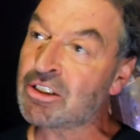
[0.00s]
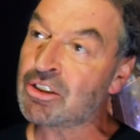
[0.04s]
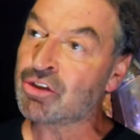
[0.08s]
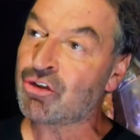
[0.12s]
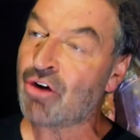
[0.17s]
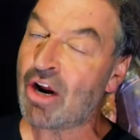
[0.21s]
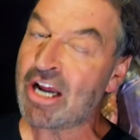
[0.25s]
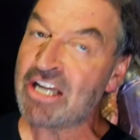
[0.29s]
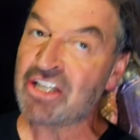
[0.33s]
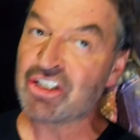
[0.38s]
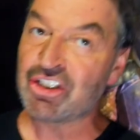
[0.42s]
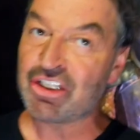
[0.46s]
a
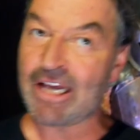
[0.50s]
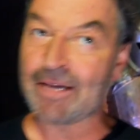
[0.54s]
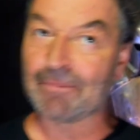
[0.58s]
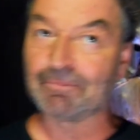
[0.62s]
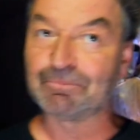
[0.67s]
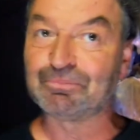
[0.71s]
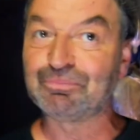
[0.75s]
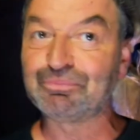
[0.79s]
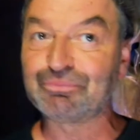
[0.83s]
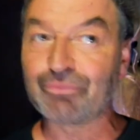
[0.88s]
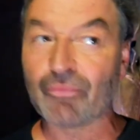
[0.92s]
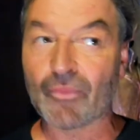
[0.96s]
strange thing
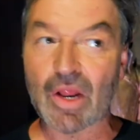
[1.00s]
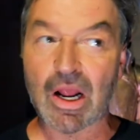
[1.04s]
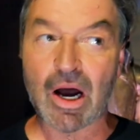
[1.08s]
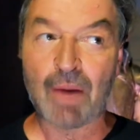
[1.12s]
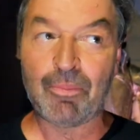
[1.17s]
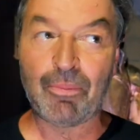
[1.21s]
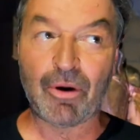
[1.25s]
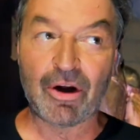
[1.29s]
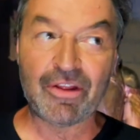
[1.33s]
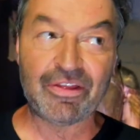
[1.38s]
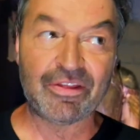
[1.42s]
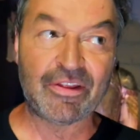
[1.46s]

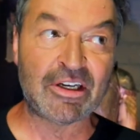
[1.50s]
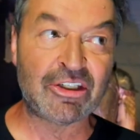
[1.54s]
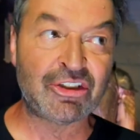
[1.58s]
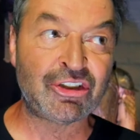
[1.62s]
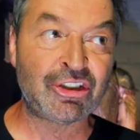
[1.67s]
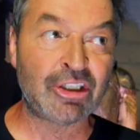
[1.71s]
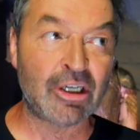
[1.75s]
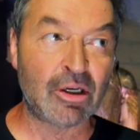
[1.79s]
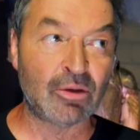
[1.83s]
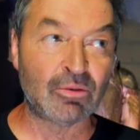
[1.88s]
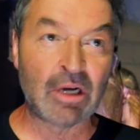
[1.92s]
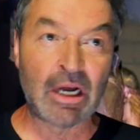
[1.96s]
about this
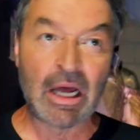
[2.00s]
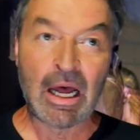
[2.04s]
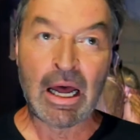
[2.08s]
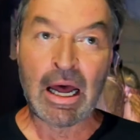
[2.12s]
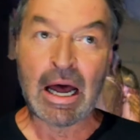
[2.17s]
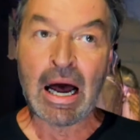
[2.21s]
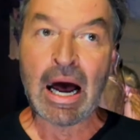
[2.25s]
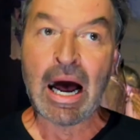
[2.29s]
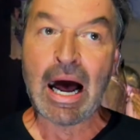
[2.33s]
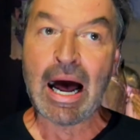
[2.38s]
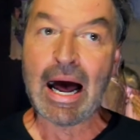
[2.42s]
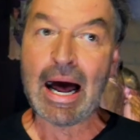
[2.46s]
show.
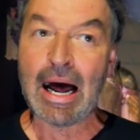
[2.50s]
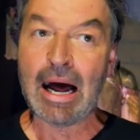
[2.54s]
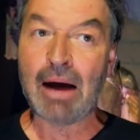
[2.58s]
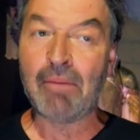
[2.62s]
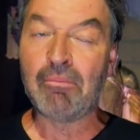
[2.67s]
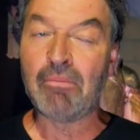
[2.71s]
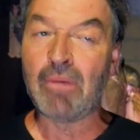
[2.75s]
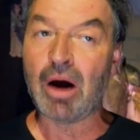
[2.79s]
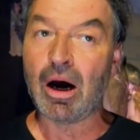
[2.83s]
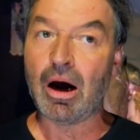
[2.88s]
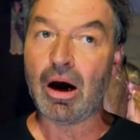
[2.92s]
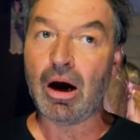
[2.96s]

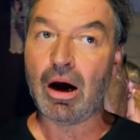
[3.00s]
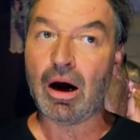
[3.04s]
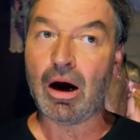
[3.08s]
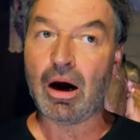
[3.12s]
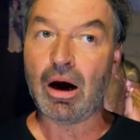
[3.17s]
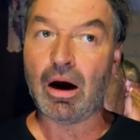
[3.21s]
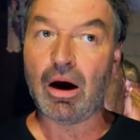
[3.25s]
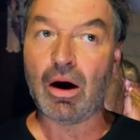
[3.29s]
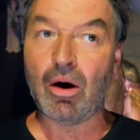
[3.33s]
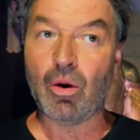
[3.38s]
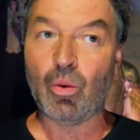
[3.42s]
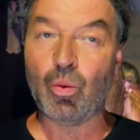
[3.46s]

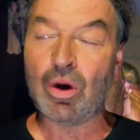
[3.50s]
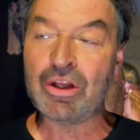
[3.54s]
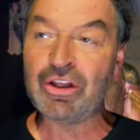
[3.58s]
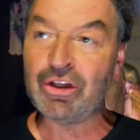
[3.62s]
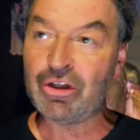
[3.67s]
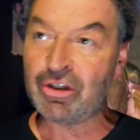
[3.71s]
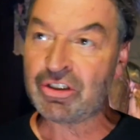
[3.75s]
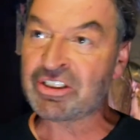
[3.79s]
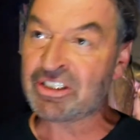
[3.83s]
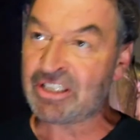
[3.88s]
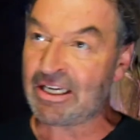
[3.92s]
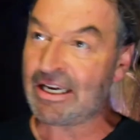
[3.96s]
When
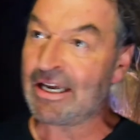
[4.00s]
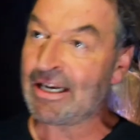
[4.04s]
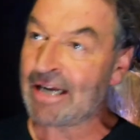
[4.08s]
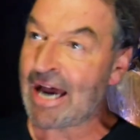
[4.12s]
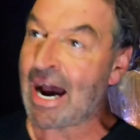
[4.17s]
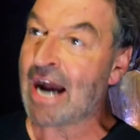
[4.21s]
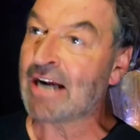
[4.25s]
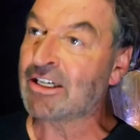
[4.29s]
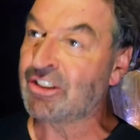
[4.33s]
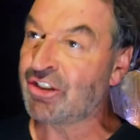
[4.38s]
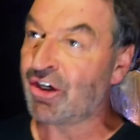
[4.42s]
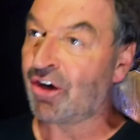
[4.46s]
you see an
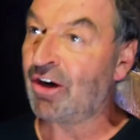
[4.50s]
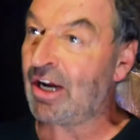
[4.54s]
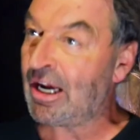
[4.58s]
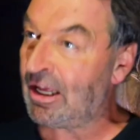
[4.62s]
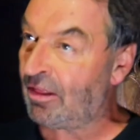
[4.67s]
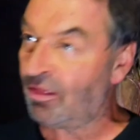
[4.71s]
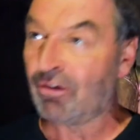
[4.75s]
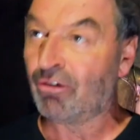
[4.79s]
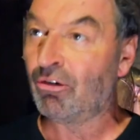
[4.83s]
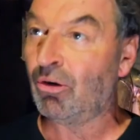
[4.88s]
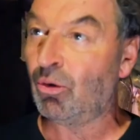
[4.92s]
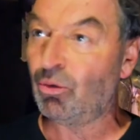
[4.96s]
actor in
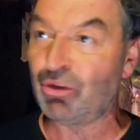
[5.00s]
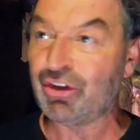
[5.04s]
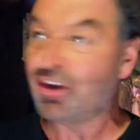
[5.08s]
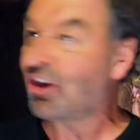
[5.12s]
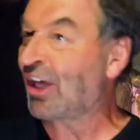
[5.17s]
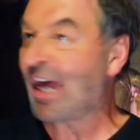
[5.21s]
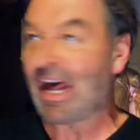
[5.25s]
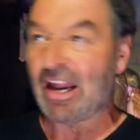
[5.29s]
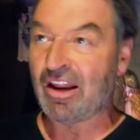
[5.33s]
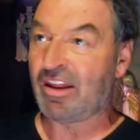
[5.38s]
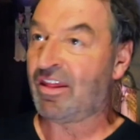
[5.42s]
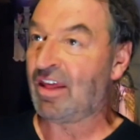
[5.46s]
the role, you
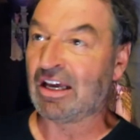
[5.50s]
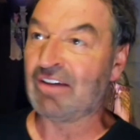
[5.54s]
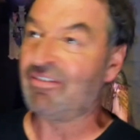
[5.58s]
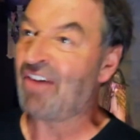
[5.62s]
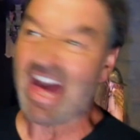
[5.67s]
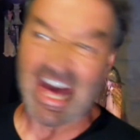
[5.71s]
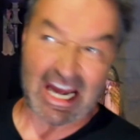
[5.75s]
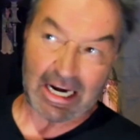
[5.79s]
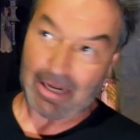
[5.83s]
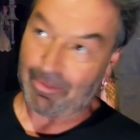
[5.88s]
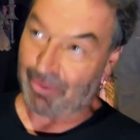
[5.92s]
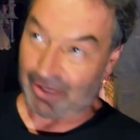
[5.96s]
can't think of
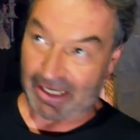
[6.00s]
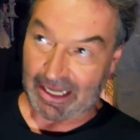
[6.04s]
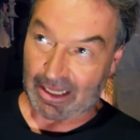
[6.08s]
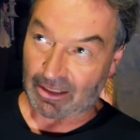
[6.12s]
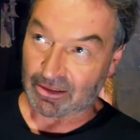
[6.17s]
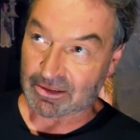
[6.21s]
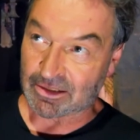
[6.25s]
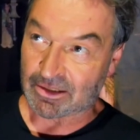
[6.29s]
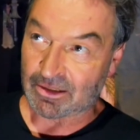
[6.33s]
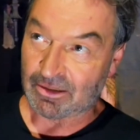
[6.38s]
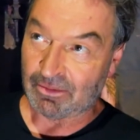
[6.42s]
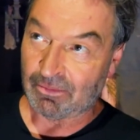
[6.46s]
anybody
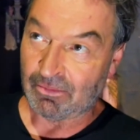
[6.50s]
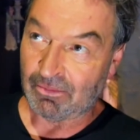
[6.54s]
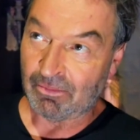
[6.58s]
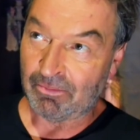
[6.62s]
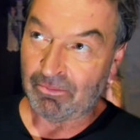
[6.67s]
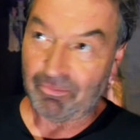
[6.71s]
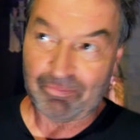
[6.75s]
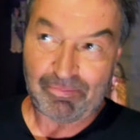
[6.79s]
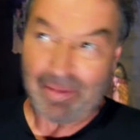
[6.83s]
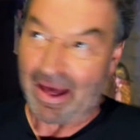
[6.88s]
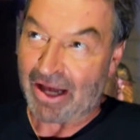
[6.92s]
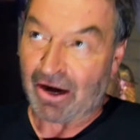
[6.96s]
else.
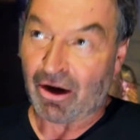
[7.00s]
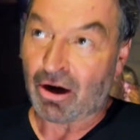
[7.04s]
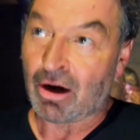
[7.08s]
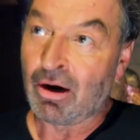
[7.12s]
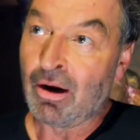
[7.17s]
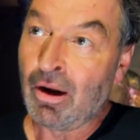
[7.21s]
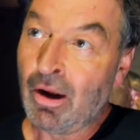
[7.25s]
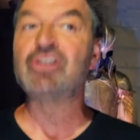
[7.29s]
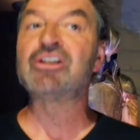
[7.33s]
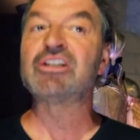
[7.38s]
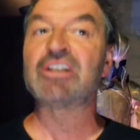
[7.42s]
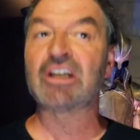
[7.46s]
Better.
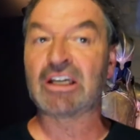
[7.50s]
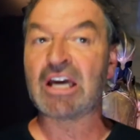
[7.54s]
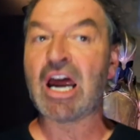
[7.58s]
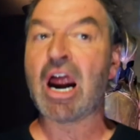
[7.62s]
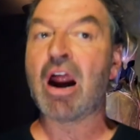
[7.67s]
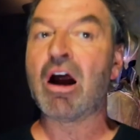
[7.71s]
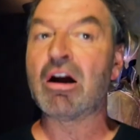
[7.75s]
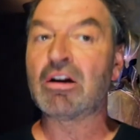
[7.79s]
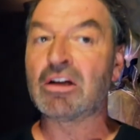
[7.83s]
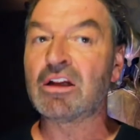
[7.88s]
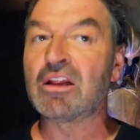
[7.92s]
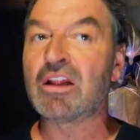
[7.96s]
Right. The
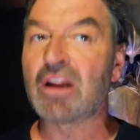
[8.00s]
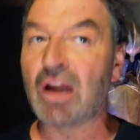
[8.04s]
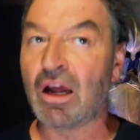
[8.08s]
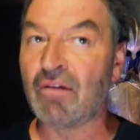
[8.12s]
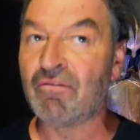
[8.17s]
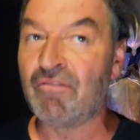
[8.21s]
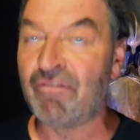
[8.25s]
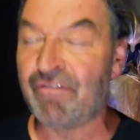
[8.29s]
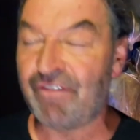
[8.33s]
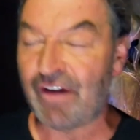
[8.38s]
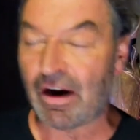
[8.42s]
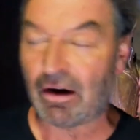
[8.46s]
character that I'm
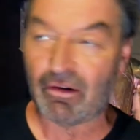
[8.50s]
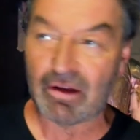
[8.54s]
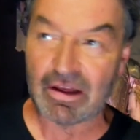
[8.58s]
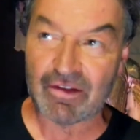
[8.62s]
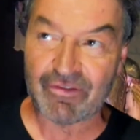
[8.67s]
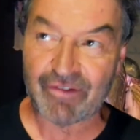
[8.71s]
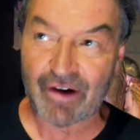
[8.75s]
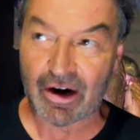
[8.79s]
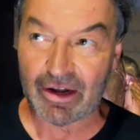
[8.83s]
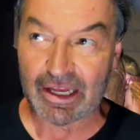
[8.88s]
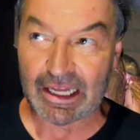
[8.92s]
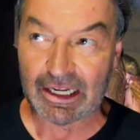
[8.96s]
very,
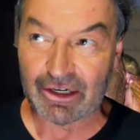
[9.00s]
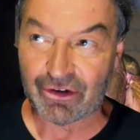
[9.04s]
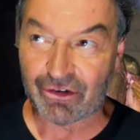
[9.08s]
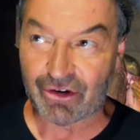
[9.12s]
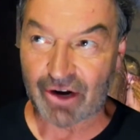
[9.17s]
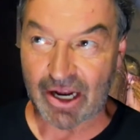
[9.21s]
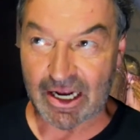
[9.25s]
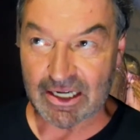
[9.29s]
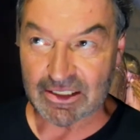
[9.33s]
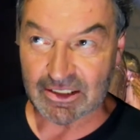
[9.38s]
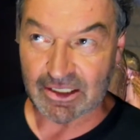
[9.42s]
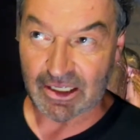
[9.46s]
very
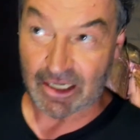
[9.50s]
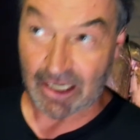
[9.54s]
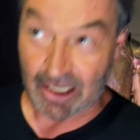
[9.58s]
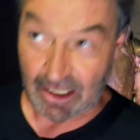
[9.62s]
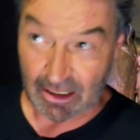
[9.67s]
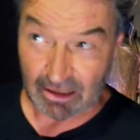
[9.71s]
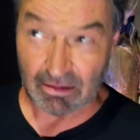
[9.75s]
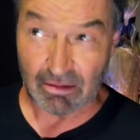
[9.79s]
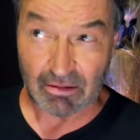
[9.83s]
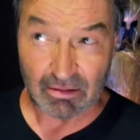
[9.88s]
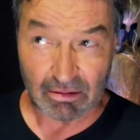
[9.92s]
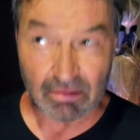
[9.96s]
interested
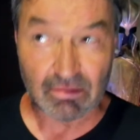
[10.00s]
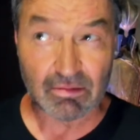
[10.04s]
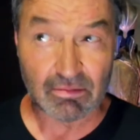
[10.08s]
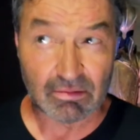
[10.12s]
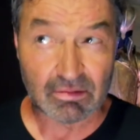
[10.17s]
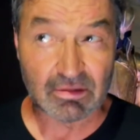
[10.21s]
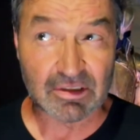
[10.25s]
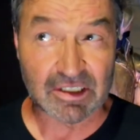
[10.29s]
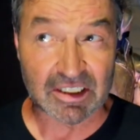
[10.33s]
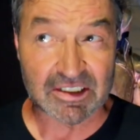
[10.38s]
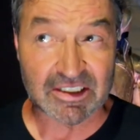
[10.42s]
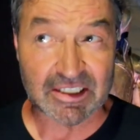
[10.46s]
in
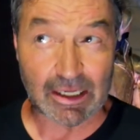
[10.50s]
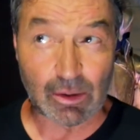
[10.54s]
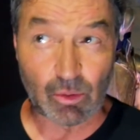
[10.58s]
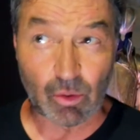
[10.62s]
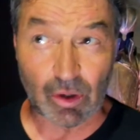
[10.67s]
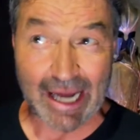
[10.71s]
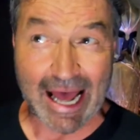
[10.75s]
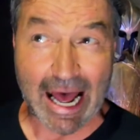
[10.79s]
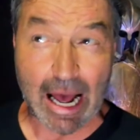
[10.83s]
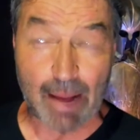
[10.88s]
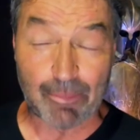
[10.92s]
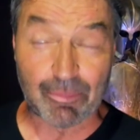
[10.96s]
to see what
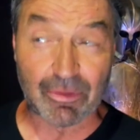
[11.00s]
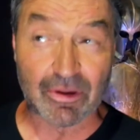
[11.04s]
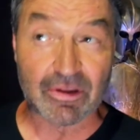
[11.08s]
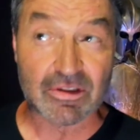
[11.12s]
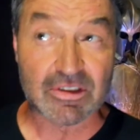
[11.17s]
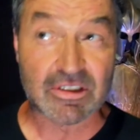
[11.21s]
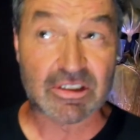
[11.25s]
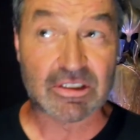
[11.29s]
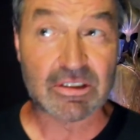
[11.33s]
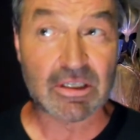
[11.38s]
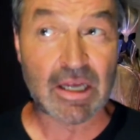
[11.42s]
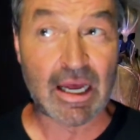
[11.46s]

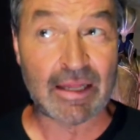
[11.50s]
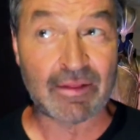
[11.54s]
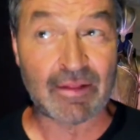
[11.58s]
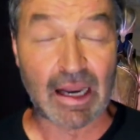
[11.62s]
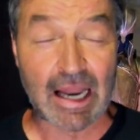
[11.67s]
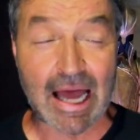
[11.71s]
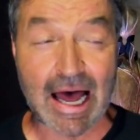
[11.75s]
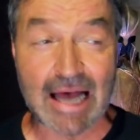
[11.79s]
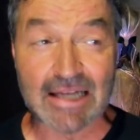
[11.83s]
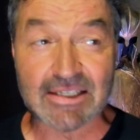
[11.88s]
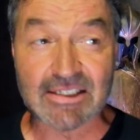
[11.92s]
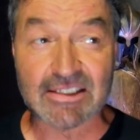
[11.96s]
happens in the
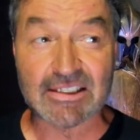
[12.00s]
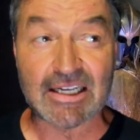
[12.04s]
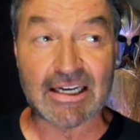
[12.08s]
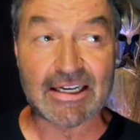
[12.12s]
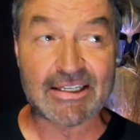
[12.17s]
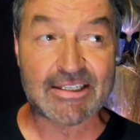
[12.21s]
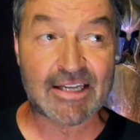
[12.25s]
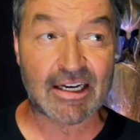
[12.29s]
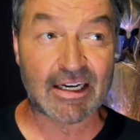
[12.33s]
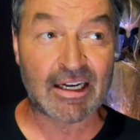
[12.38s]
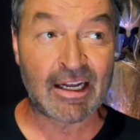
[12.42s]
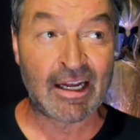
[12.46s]
last
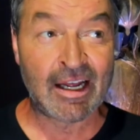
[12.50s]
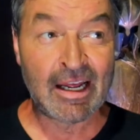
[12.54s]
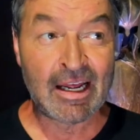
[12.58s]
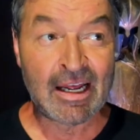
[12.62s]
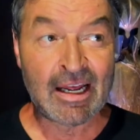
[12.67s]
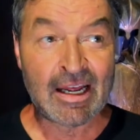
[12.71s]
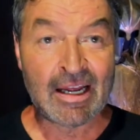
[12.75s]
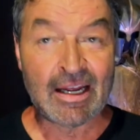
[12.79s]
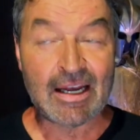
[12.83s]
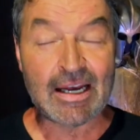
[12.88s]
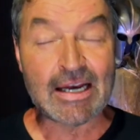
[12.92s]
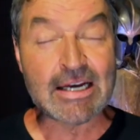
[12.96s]
season
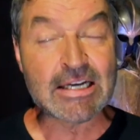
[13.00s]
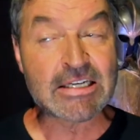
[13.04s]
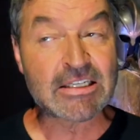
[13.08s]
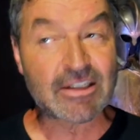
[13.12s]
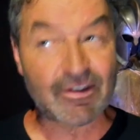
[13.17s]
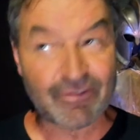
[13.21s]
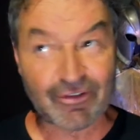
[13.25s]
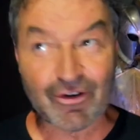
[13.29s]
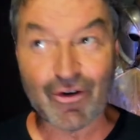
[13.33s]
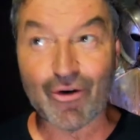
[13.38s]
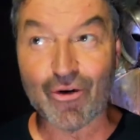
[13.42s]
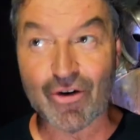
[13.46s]
is,
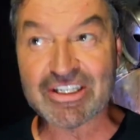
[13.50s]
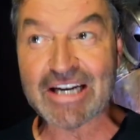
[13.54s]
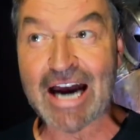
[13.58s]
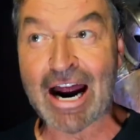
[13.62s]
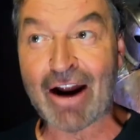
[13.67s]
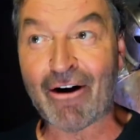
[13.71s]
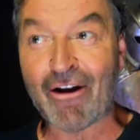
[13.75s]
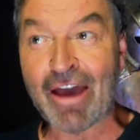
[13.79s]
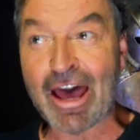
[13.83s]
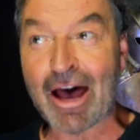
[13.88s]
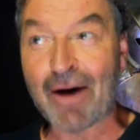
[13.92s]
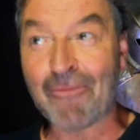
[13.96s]
of course,
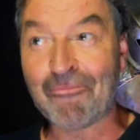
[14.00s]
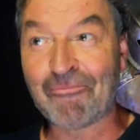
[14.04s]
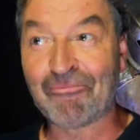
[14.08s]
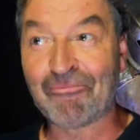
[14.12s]
Arya.